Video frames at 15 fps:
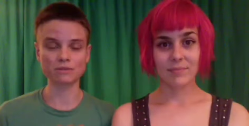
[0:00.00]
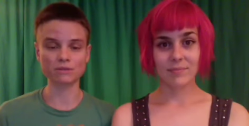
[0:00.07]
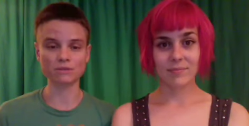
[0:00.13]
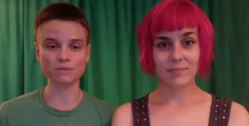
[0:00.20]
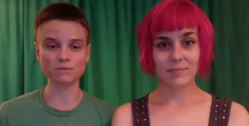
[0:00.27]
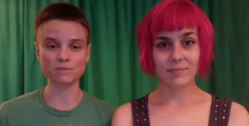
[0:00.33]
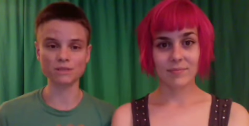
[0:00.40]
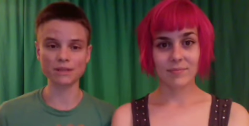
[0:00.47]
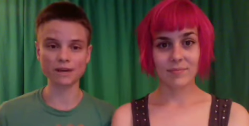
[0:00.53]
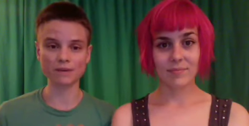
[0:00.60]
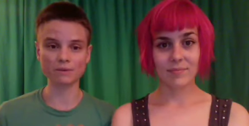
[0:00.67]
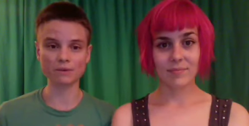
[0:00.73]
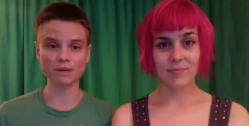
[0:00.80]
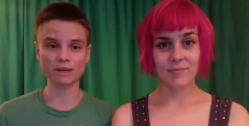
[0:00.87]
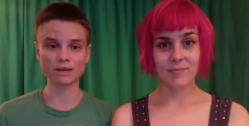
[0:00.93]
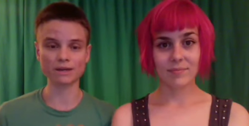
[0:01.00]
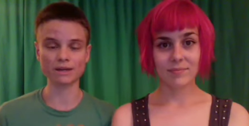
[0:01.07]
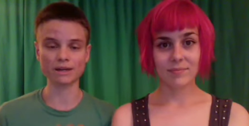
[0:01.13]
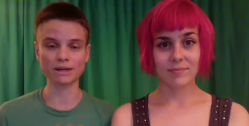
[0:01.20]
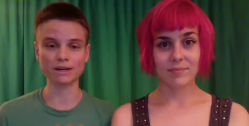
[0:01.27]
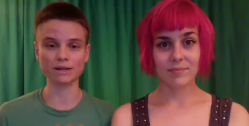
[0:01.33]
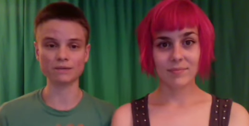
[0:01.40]
Speaker 1: it to be that way
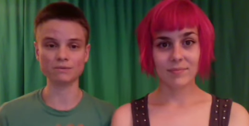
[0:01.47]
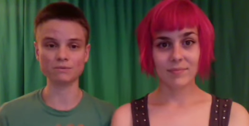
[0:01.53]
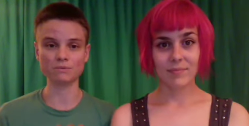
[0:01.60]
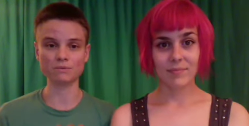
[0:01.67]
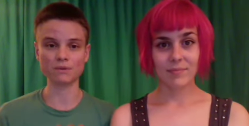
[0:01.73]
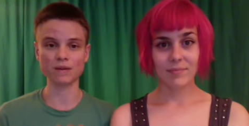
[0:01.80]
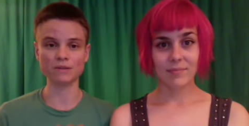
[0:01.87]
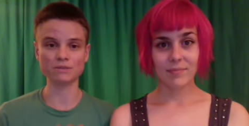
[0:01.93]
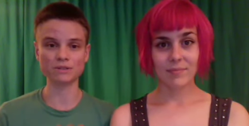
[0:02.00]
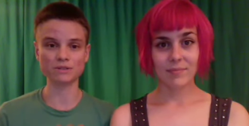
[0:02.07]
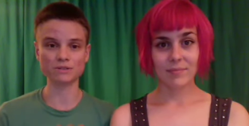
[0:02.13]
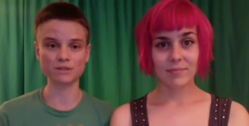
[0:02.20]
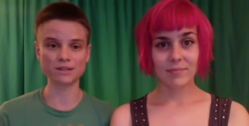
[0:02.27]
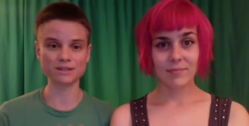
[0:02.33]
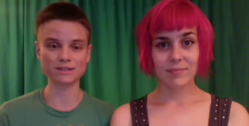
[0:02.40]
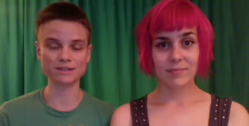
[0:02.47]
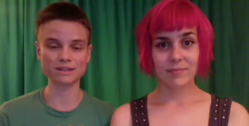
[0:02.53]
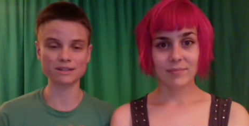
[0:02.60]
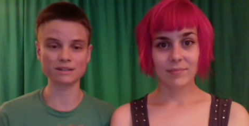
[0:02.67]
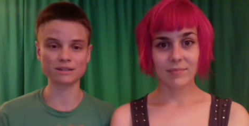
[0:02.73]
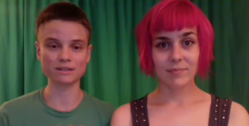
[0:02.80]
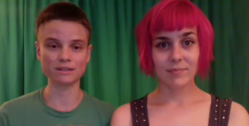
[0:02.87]
and we have to
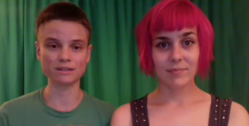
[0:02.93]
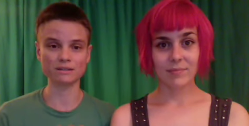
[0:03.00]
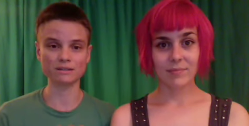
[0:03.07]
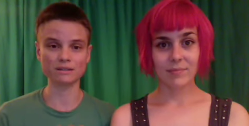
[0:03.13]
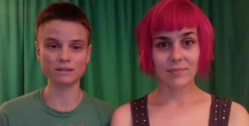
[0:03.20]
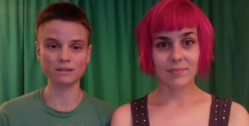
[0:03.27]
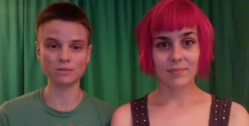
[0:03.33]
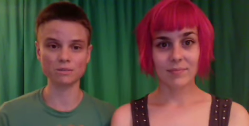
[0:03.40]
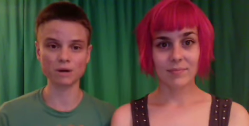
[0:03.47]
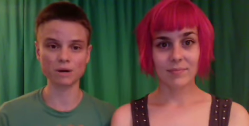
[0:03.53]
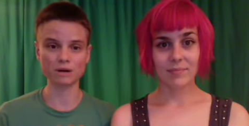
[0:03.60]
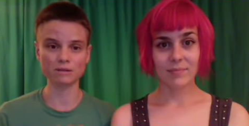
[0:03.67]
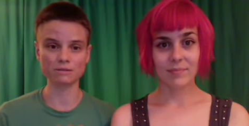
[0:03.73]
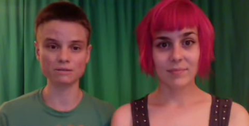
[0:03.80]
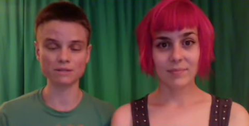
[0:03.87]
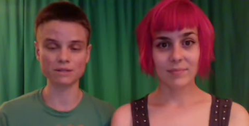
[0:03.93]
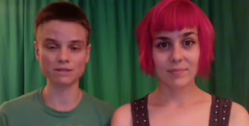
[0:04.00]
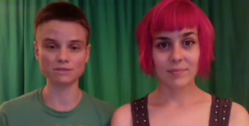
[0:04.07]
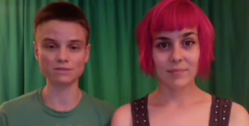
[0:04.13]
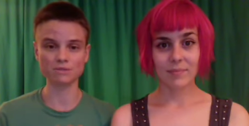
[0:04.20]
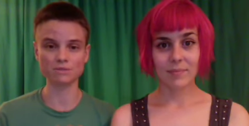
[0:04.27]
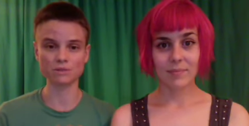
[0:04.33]
transcend and think about
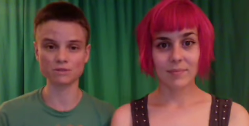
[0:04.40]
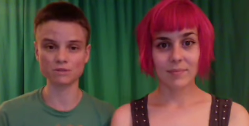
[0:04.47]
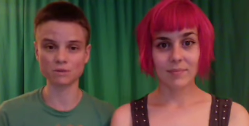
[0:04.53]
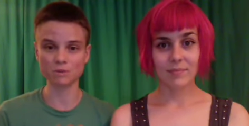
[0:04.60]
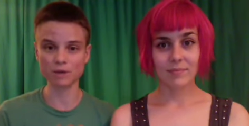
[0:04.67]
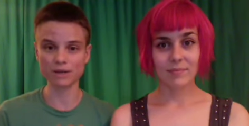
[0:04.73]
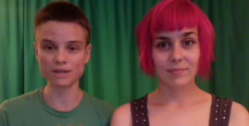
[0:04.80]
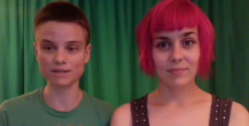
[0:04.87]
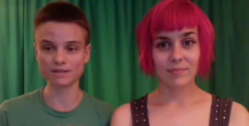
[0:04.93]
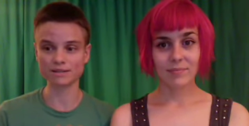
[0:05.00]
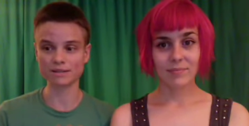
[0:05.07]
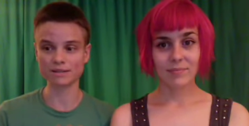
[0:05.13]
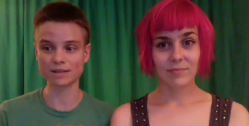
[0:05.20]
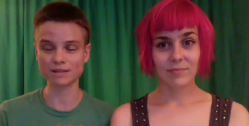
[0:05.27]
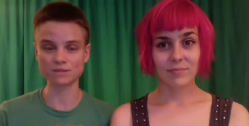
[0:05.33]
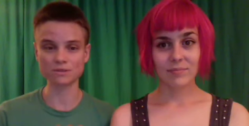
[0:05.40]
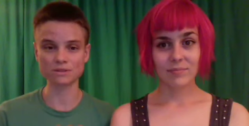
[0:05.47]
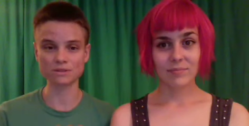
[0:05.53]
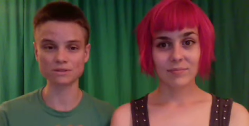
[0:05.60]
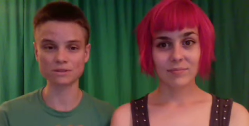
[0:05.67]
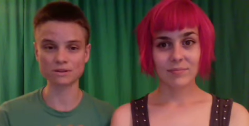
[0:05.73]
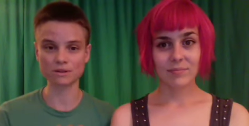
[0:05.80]
things from different ways and that's what
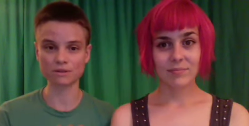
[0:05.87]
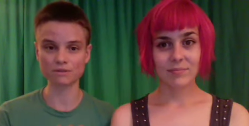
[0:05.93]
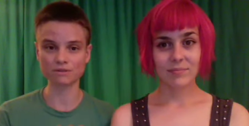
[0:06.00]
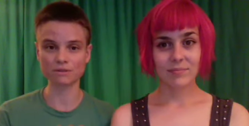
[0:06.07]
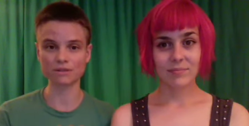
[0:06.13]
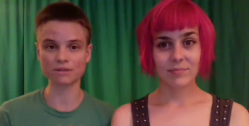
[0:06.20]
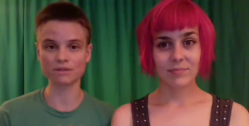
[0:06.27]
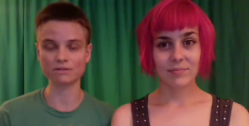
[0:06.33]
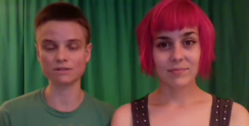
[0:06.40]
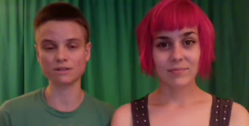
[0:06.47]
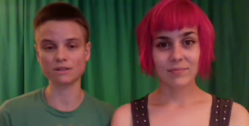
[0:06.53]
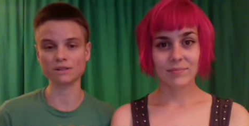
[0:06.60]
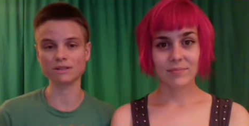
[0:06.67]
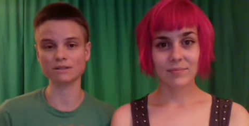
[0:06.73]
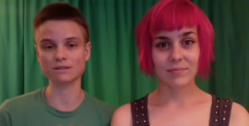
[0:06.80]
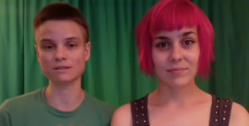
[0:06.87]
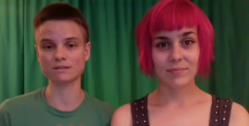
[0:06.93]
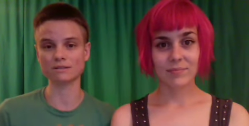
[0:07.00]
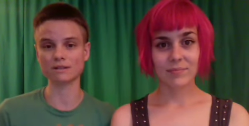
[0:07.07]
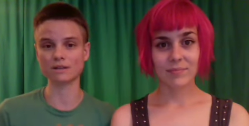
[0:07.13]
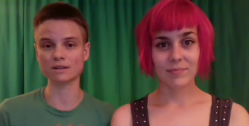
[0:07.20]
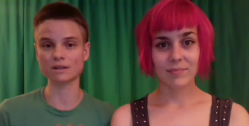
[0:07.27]
this RV living is.
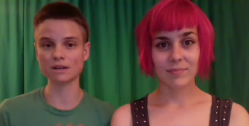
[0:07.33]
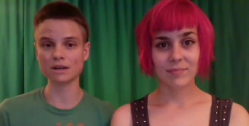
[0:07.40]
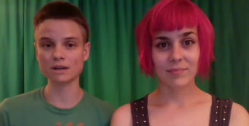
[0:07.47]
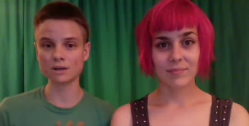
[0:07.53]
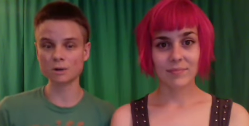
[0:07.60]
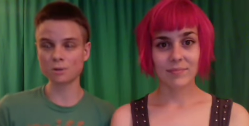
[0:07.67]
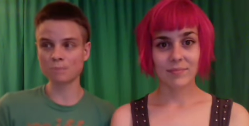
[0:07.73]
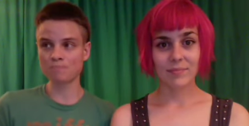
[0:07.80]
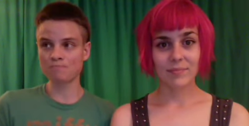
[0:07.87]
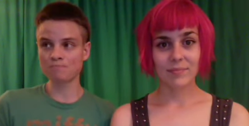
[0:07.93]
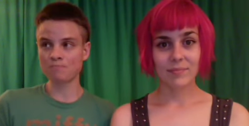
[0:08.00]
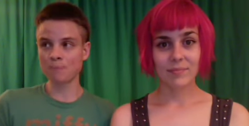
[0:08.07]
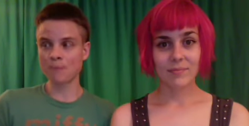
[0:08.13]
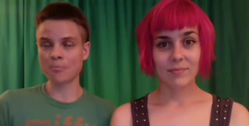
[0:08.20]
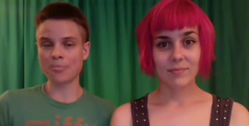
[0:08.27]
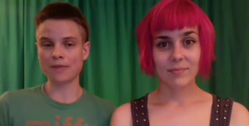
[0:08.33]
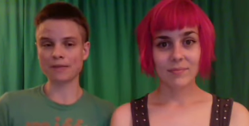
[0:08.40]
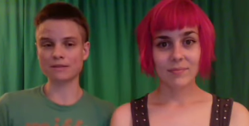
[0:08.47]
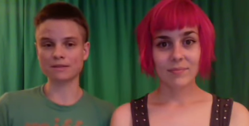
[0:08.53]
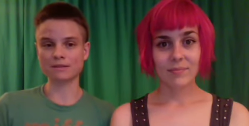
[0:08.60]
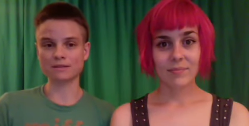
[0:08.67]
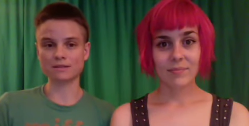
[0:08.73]
It's like
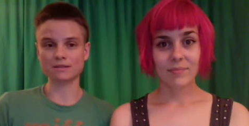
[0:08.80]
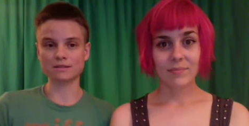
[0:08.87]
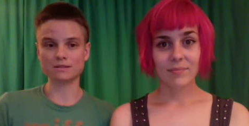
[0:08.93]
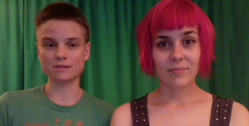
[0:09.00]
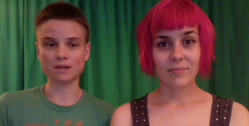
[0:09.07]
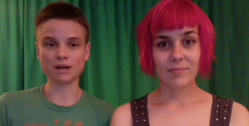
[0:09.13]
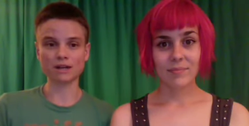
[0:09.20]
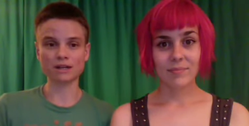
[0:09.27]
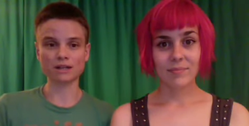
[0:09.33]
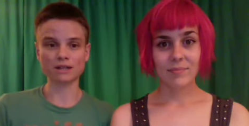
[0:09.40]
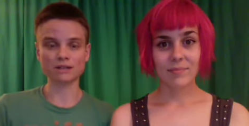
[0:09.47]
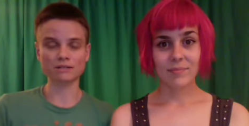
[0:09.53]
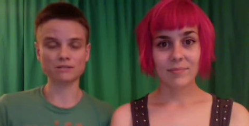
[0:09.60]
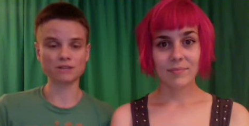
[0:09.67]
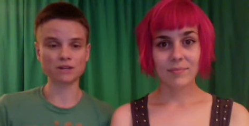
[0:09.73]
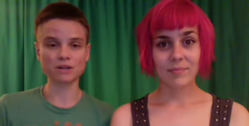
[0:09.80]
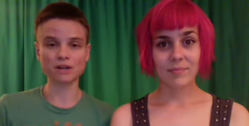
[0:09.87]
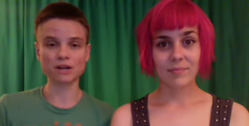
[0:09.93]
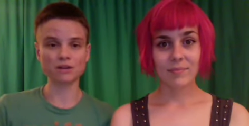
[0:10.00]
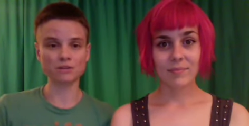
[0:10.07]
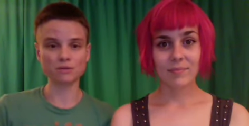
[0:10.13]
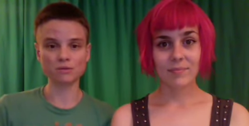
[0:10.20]
it's you gotta figure
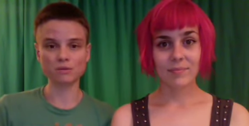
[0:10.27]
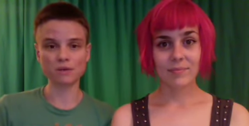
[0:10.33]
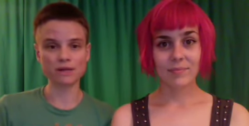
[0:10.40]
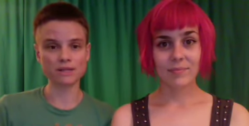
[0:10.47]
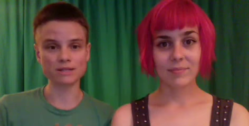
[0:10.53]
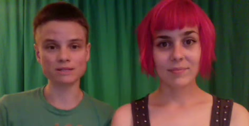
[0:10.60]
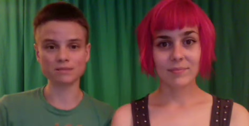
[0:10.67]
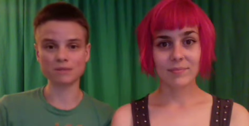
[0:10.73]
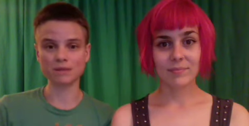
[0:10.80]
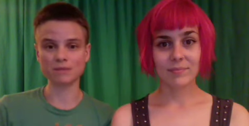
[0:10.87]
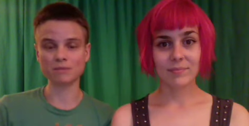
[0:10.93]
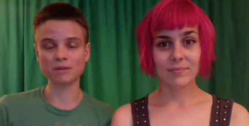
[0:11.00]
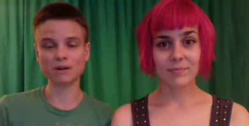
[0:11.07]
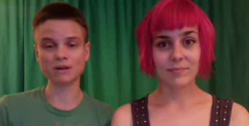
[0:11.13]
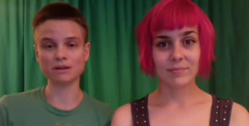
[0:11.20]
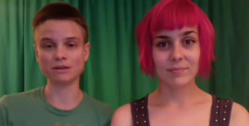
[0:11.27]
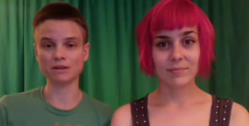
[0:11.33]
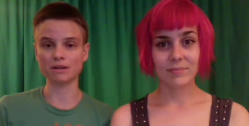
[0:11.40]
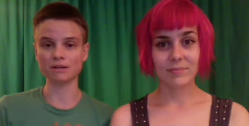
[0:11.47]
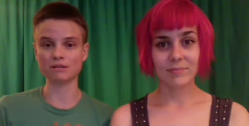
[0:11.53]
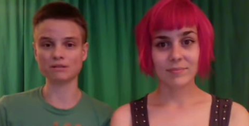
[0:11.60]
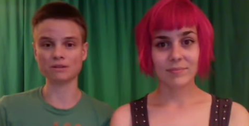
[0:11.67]
out new ways to make money. You
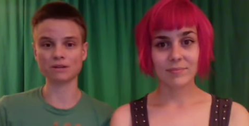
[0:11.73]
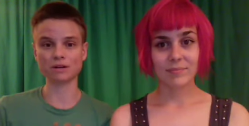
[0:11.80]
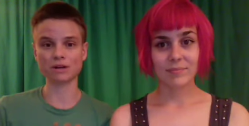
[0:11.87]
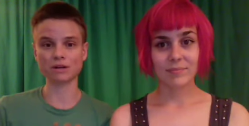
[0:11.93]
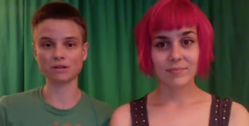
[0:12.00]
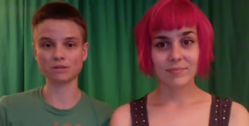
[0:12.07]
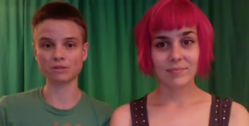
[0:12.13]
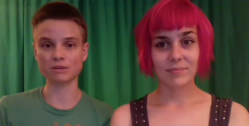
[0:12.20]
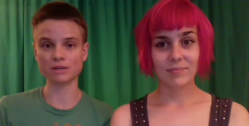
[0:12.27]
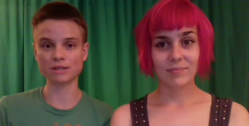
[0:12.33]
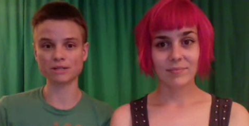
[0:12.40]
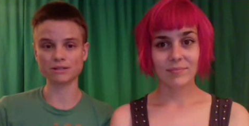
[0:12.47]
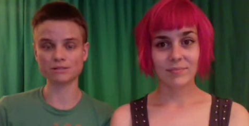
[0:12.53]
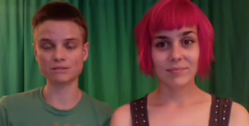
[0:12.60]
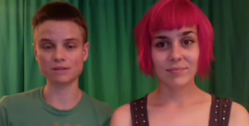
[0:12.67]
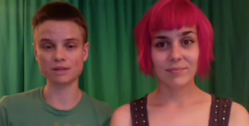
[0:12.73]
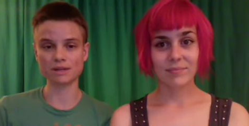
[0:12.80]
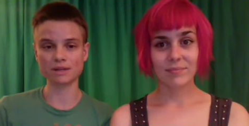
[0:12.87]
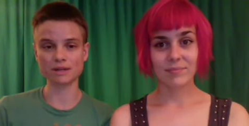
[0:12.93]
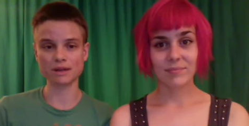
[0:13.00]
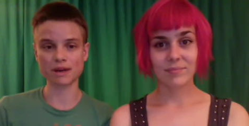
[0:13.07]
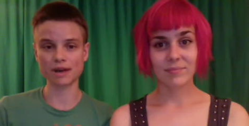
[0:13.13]
gotta figure out new ways to
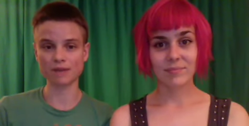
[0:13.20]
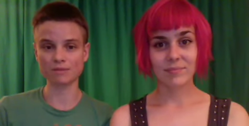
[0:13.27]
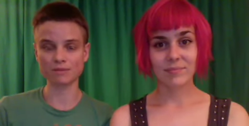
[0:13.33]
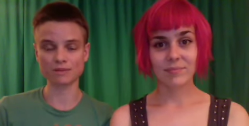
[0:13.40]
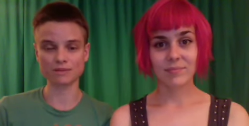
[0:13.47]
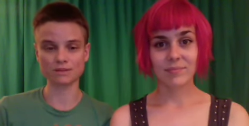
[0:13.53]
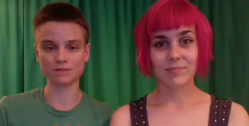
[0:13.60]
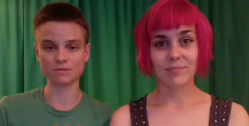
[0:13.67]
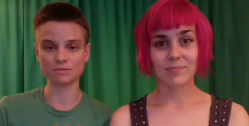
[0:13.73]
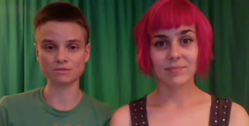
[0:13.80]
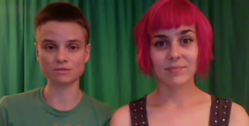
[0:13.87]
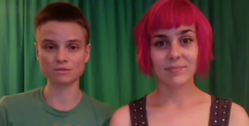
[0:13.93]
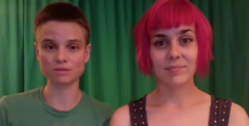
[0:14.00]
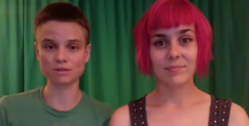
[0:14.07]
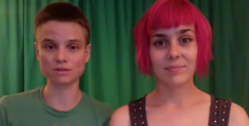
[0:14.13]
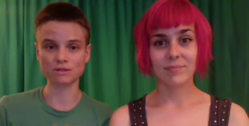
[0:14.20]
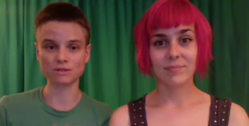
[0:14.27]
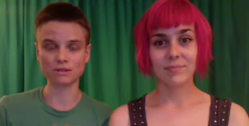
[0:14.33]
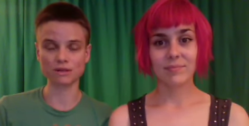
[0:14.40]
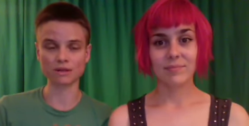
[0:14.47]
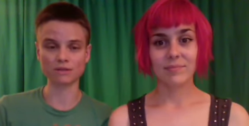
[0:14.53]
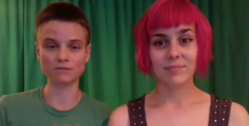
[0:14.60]
be happy and self fulfilled. You gotta